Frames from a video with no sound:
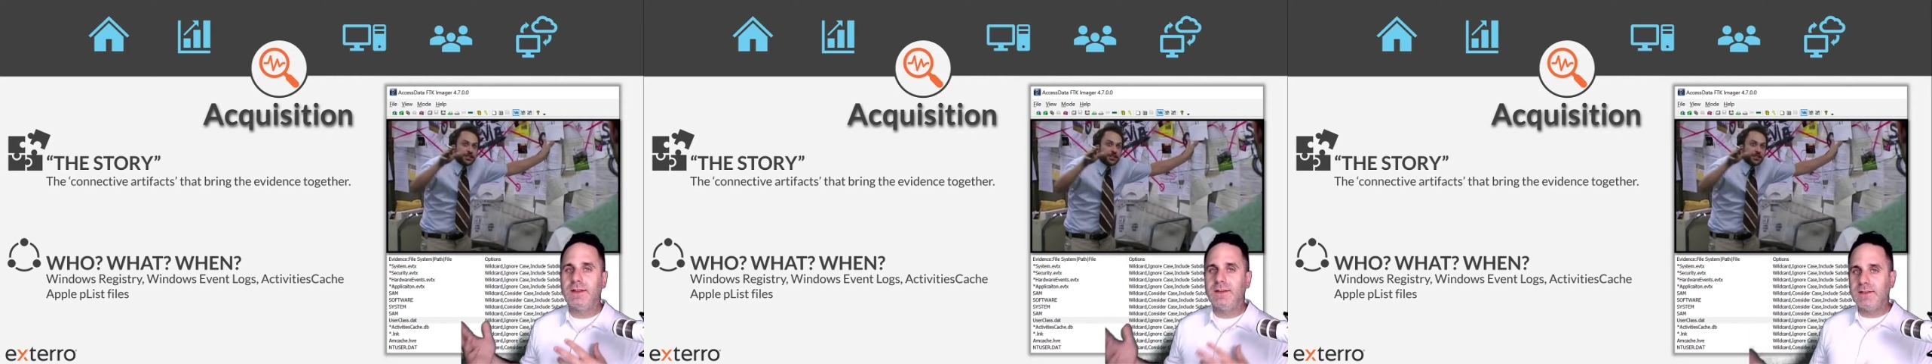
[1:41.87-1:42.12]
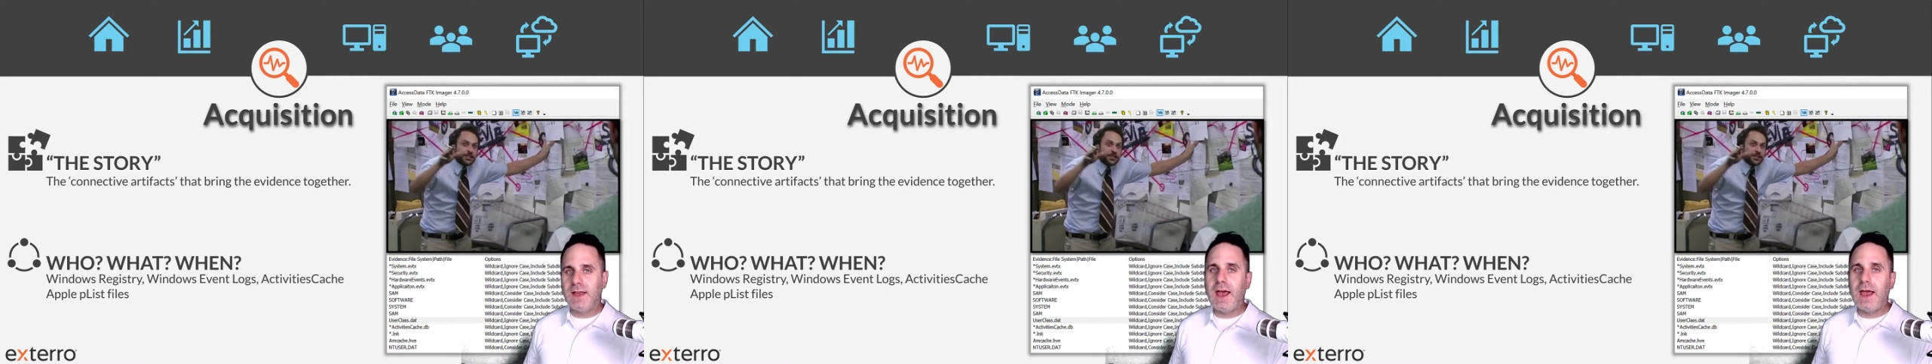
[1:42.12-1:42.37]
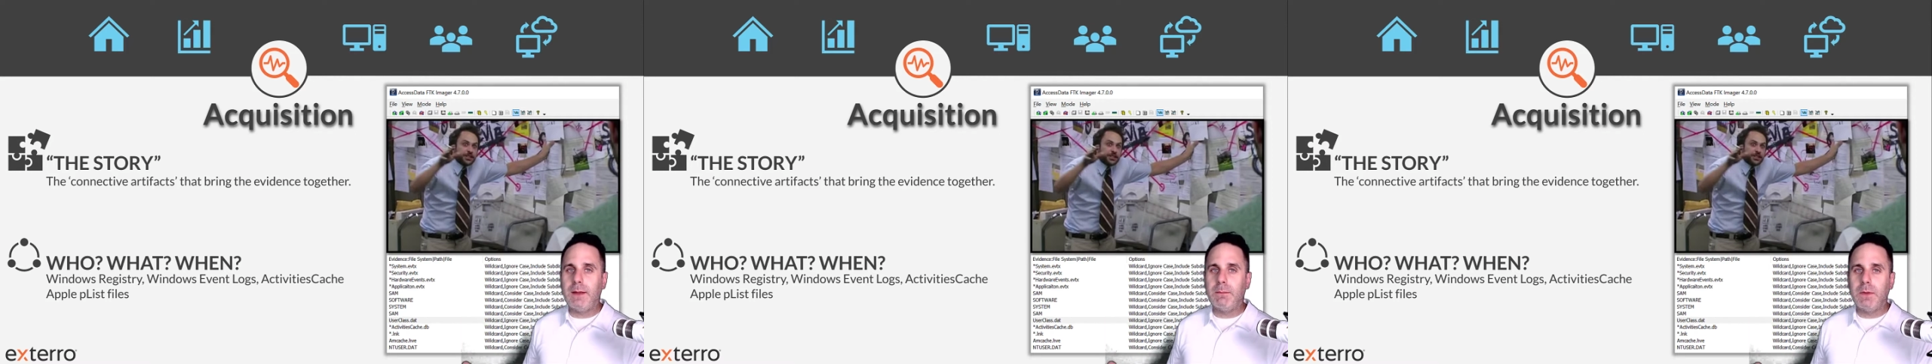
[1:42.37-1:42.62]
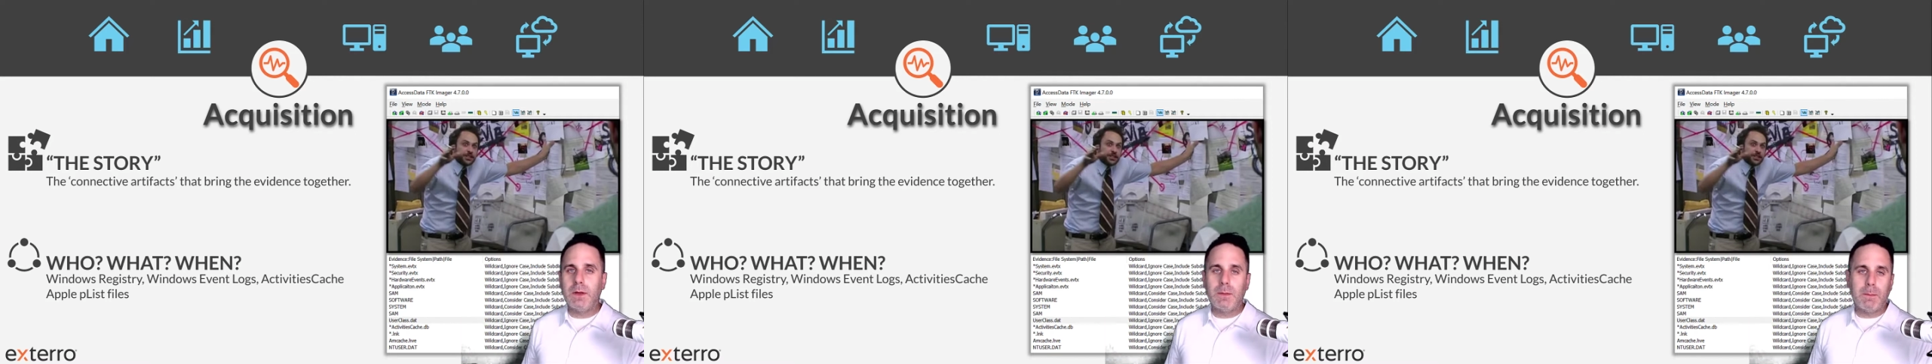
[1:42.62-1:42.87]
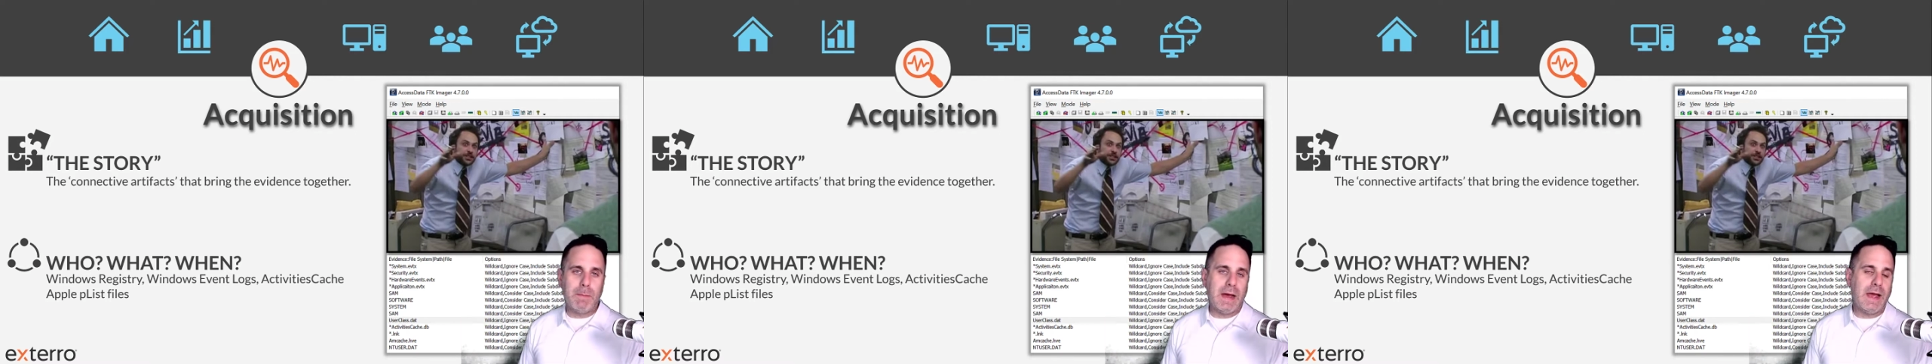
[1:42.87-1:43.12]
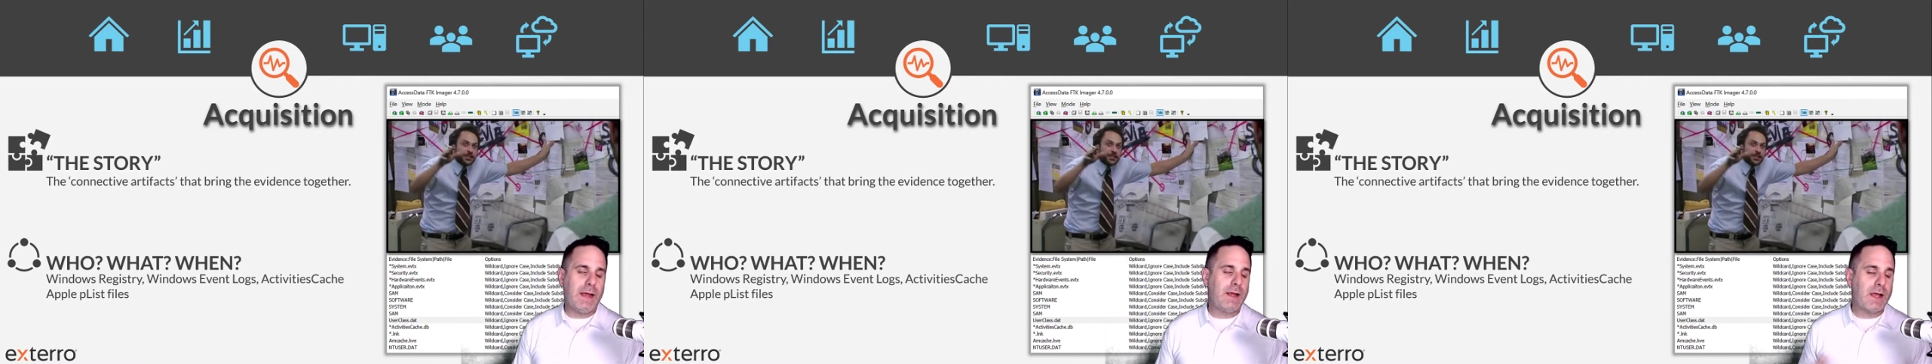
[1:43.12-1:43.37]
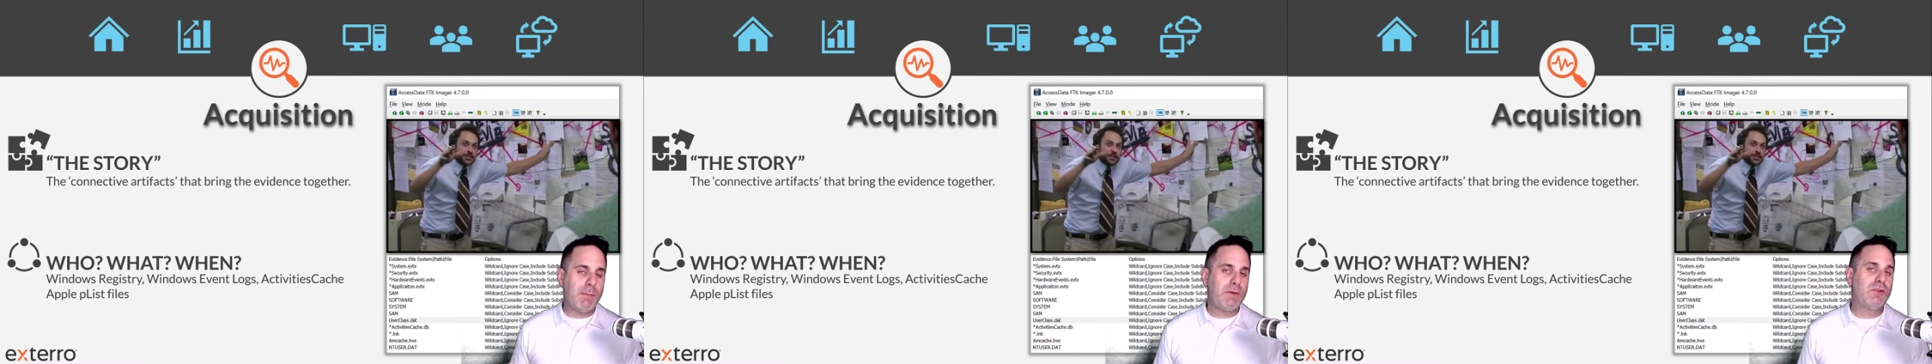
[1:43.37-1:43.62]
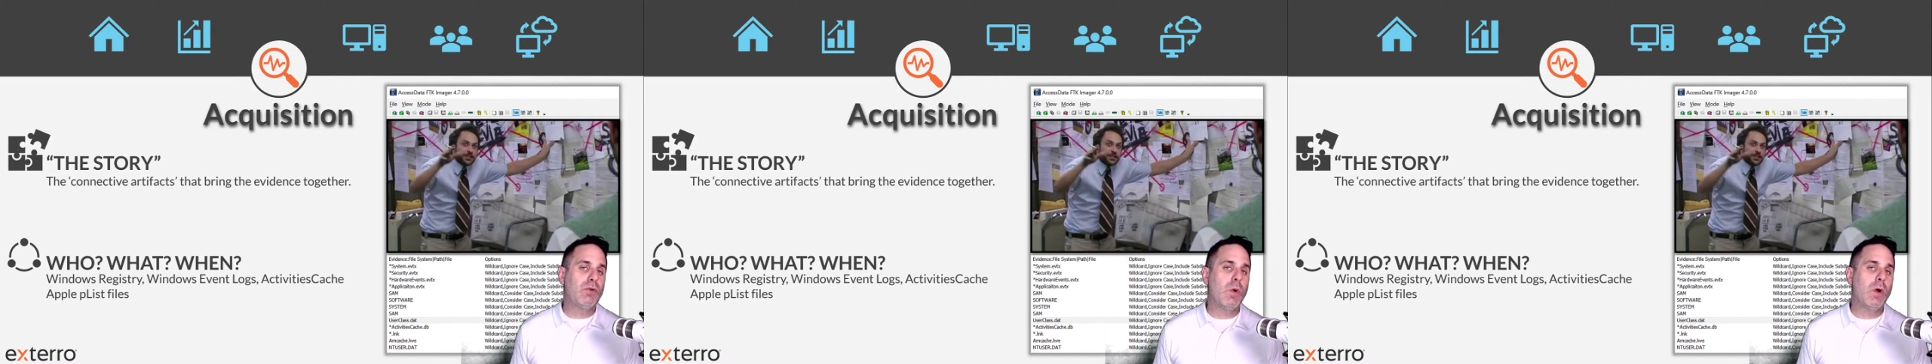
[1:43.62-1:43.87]
time by coming
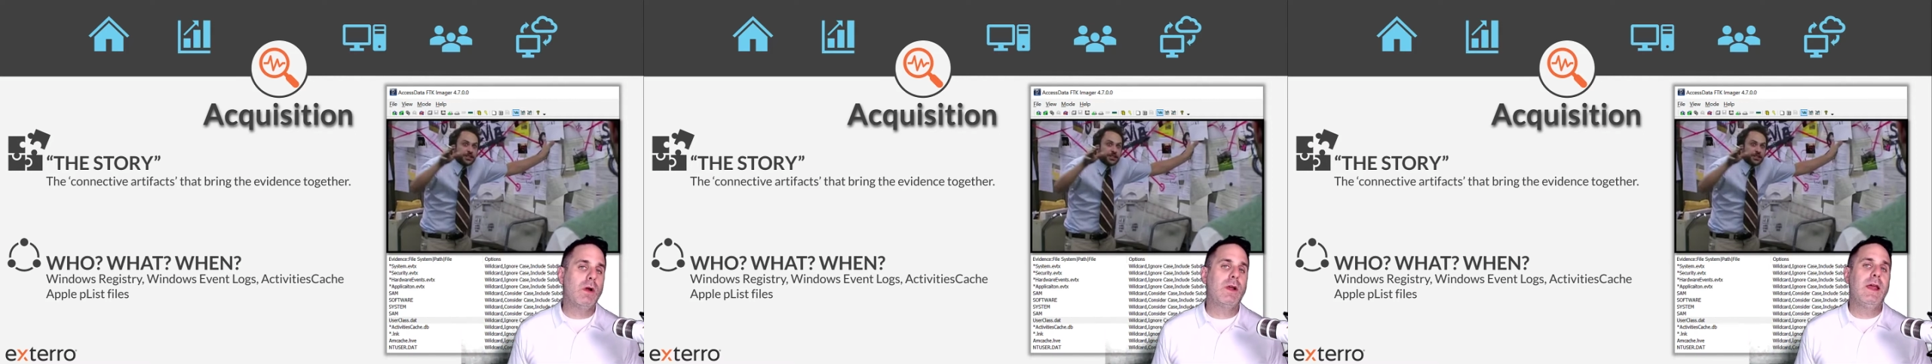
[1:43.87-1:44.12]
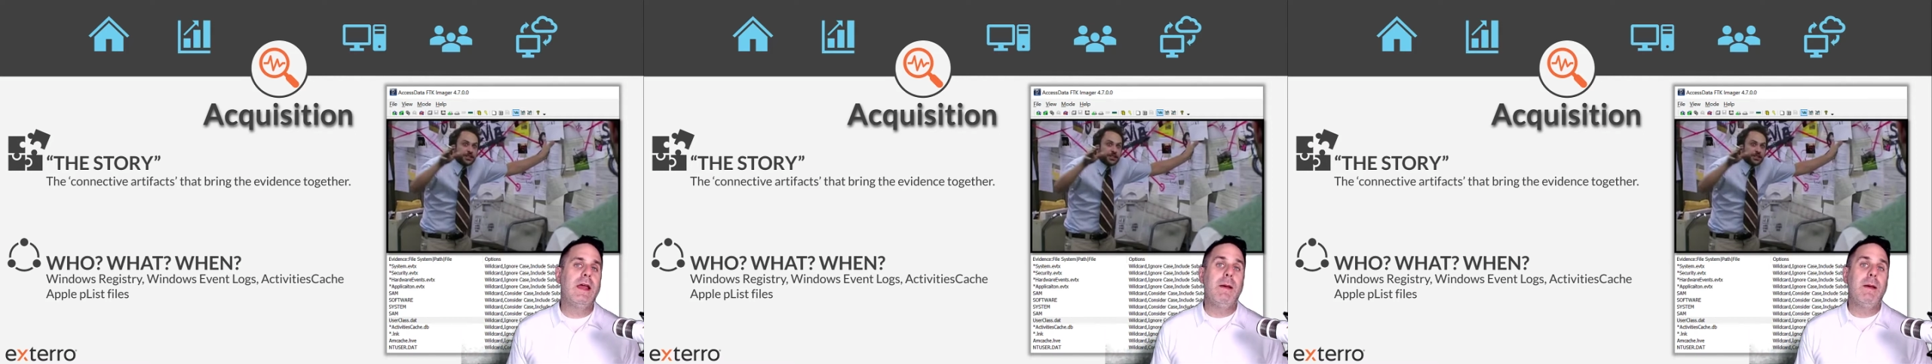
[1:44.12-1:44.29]
to work,